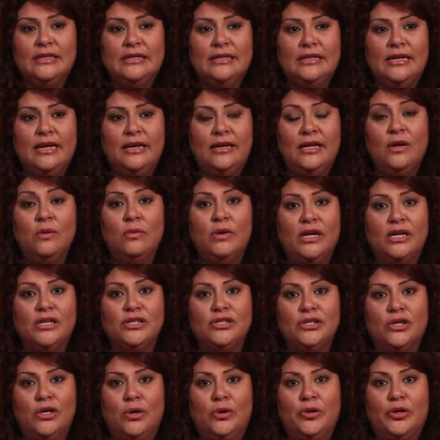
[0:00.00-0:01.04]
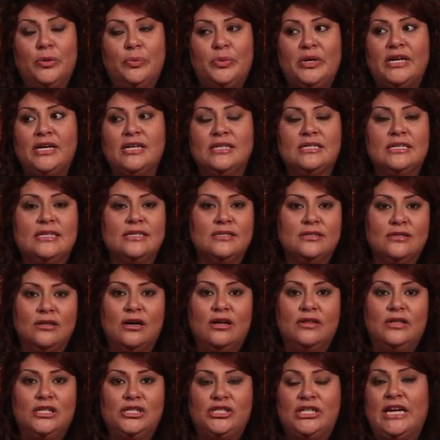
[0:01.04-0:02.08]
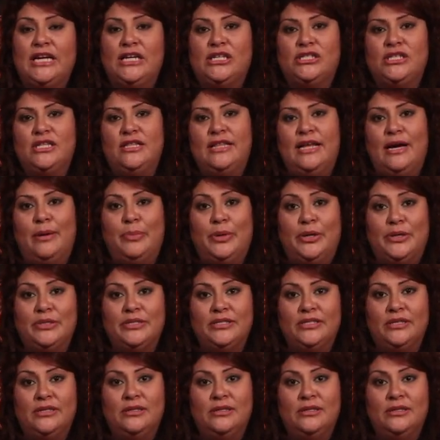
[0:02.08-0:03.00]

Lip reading: and he wanted to go there because he saw the change in that person.